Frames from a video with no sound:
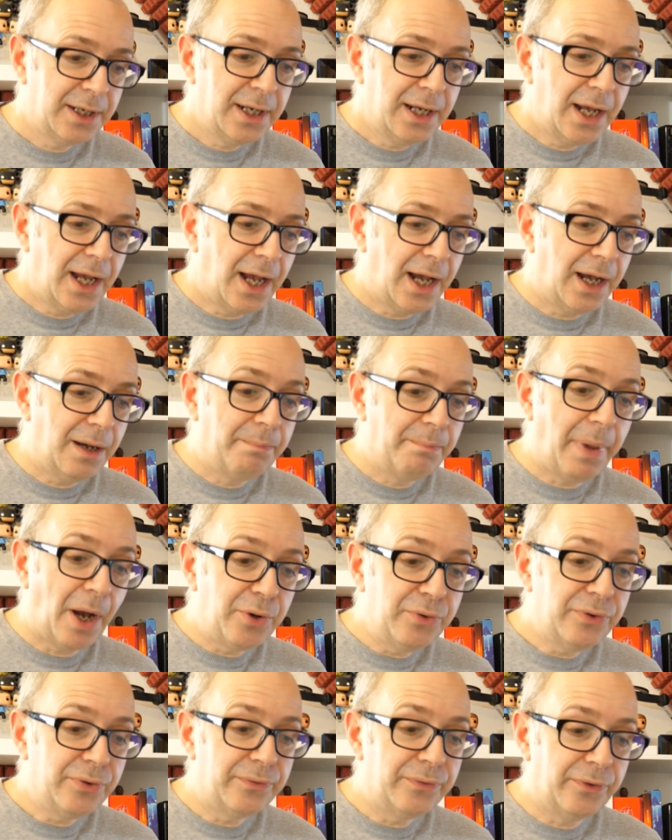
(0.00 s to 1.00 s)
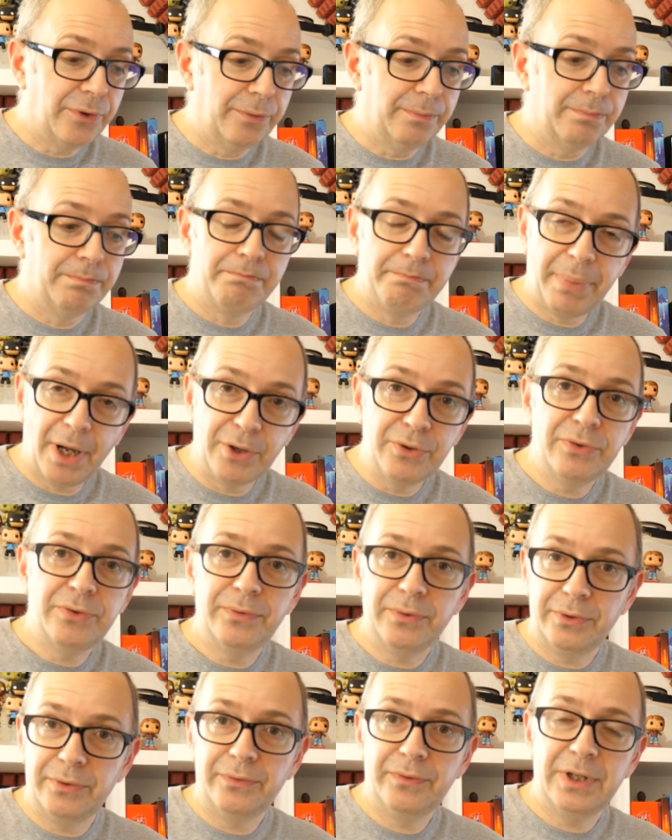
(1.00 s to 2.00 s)
Uh, both of them,
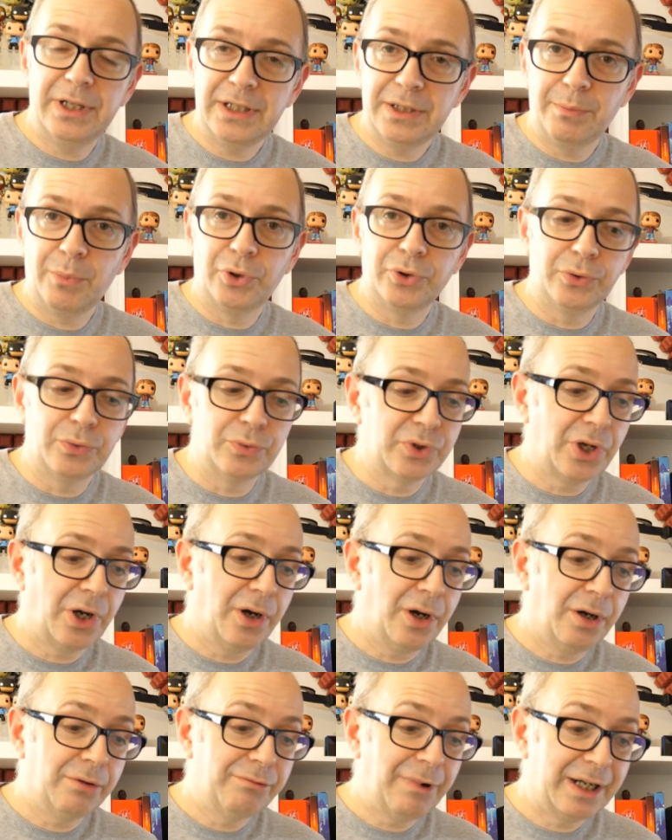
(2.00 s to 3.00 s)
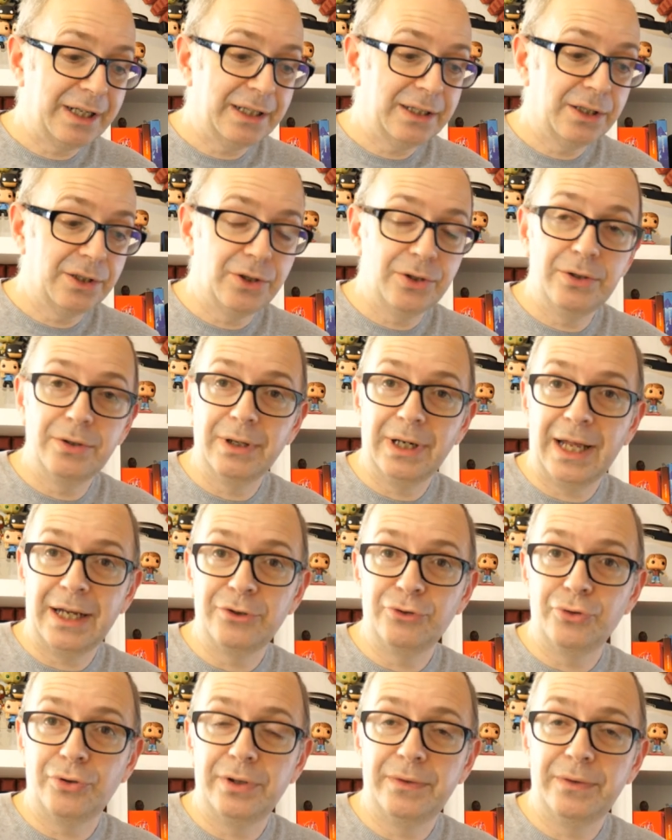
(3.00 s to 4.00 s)
both of these models are running Google
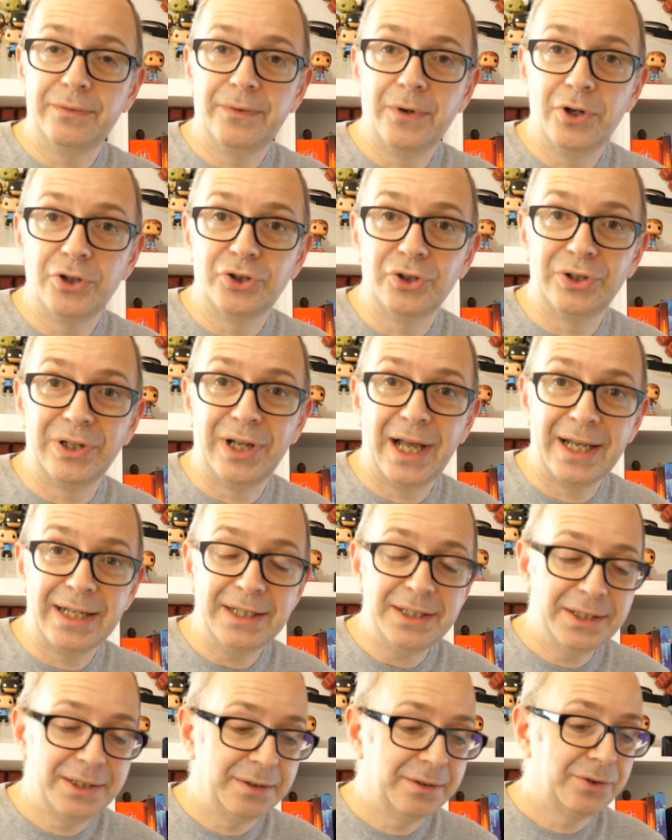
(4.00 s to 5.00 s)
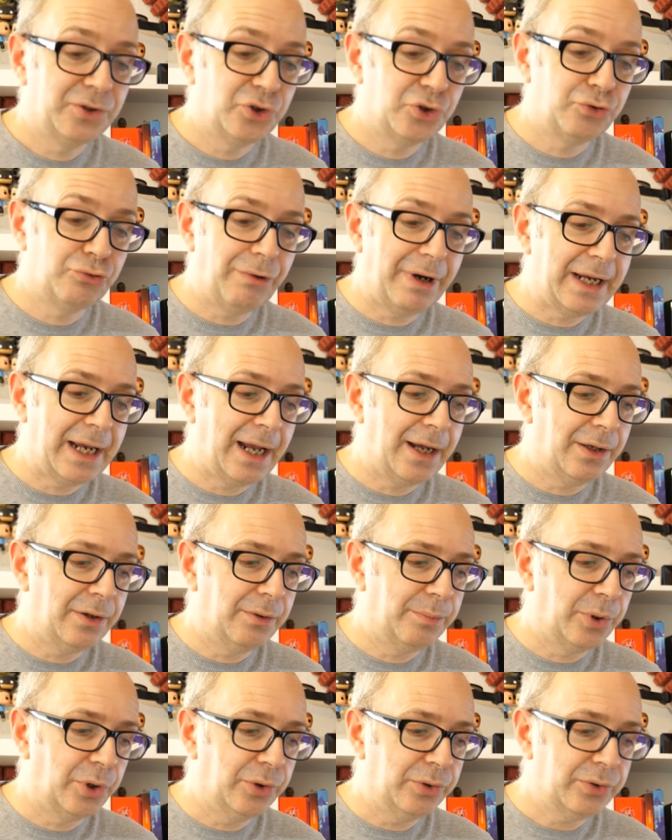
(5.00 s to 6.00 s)
Android version eight straight out of
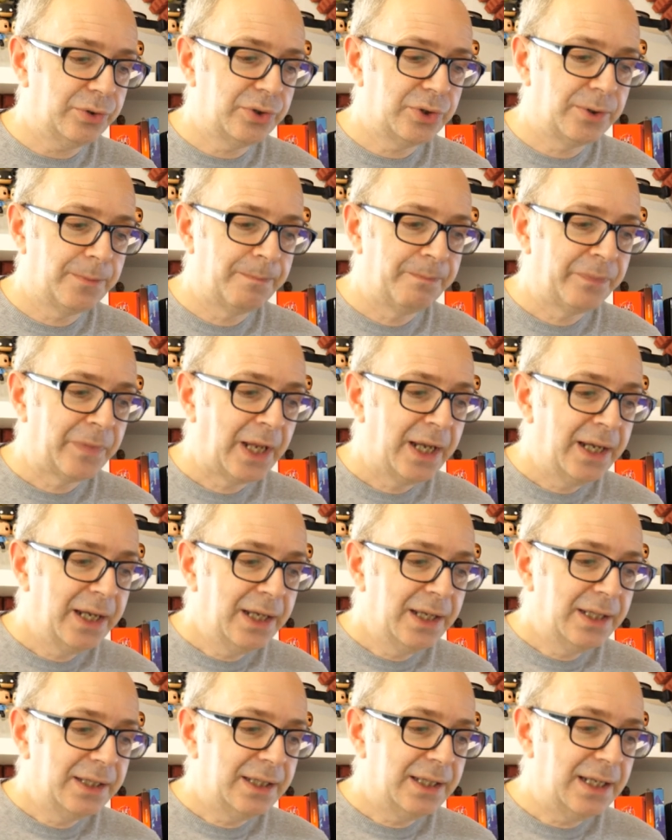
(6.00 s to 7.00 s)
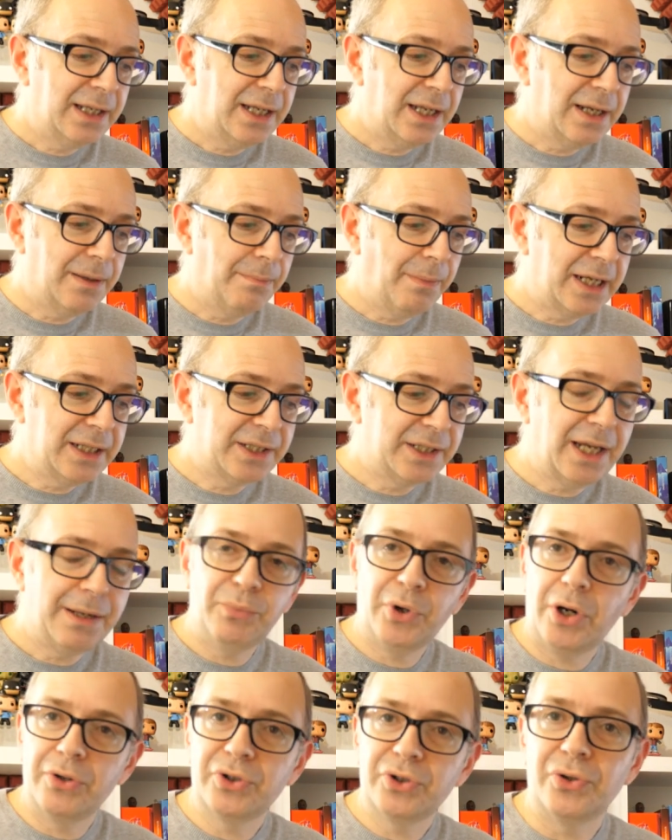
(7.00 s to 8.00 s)
the box. The Mate
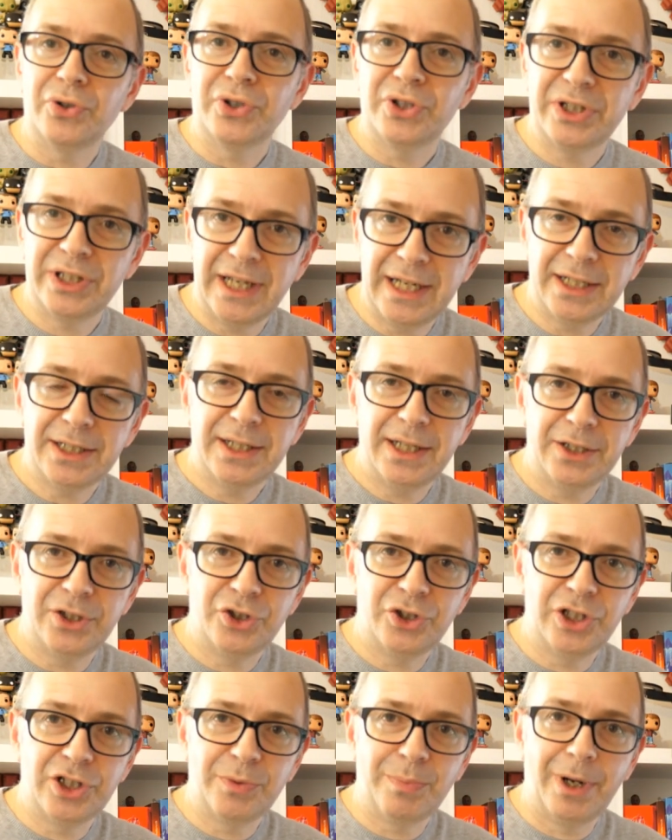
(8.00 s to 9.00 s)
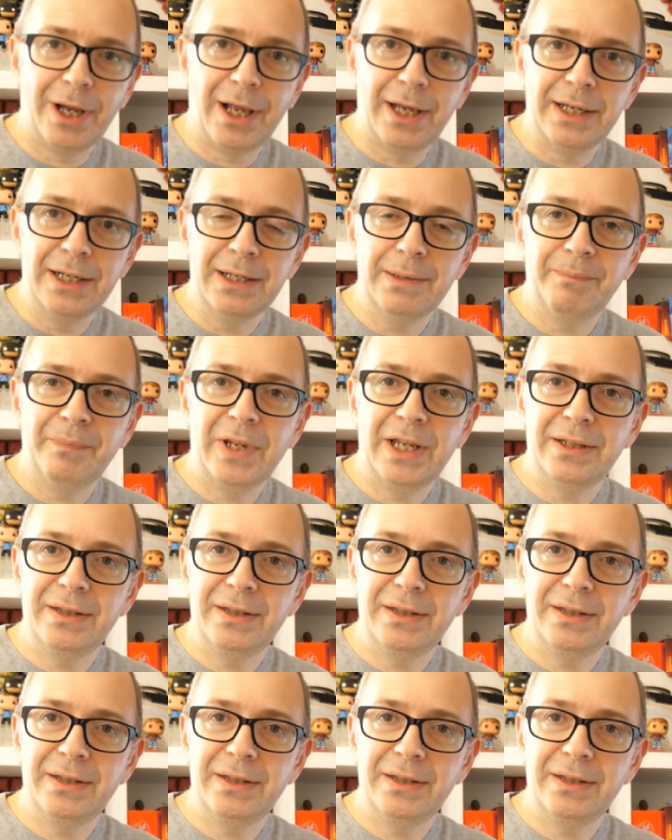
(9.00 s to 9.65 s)
ten Pro's got a six inch display in